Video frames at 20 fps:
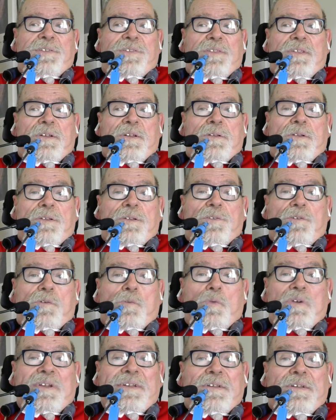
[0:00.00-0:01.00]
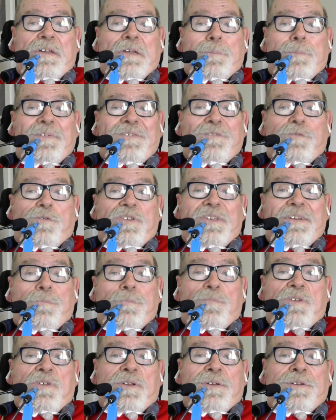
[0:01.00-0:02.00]
Then it's quite common for
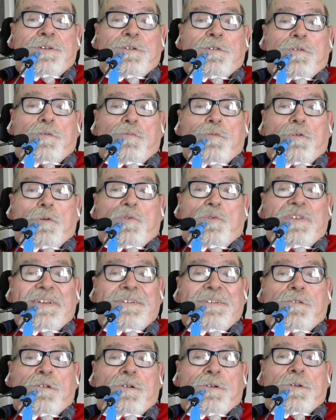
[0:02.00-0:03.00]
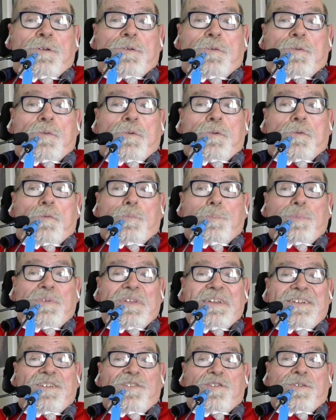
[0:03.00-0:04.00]
them to rotate to a new
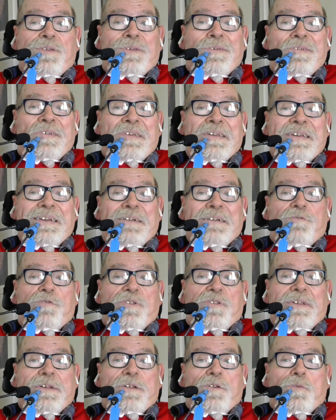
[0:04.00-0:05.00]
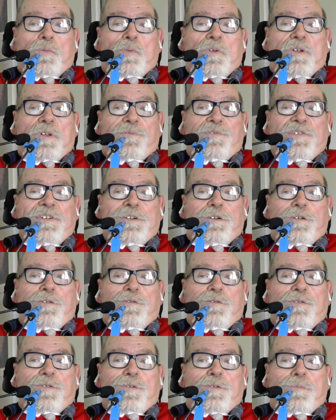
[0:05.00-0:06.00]
place after that 12
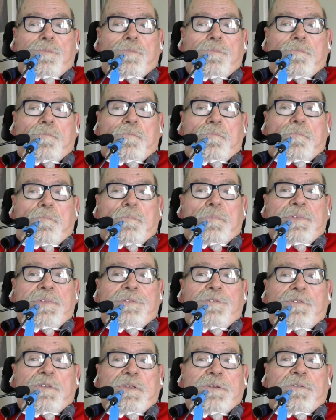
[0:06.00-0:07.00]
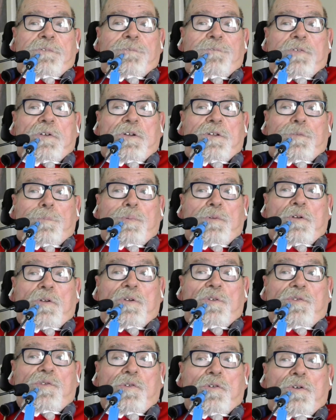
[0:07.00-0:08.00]
years. Father
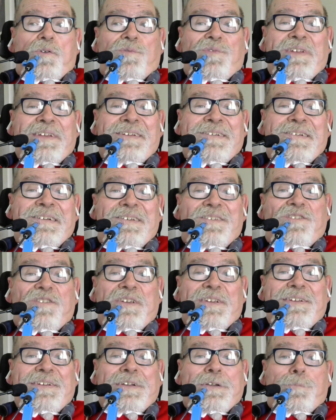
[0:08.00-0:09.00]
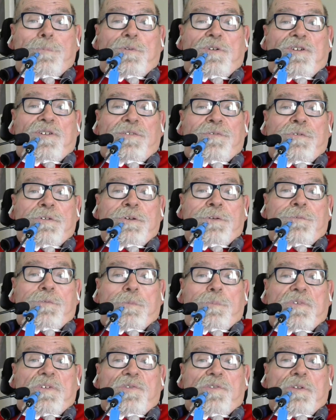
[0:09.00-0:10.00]
Paul served at St. Gabriel
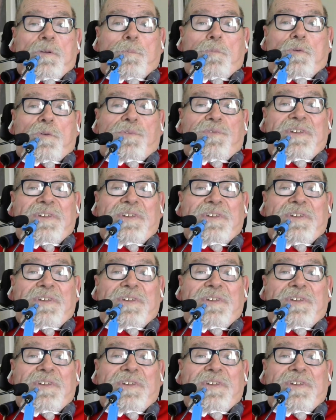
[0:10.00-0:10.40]
from the summer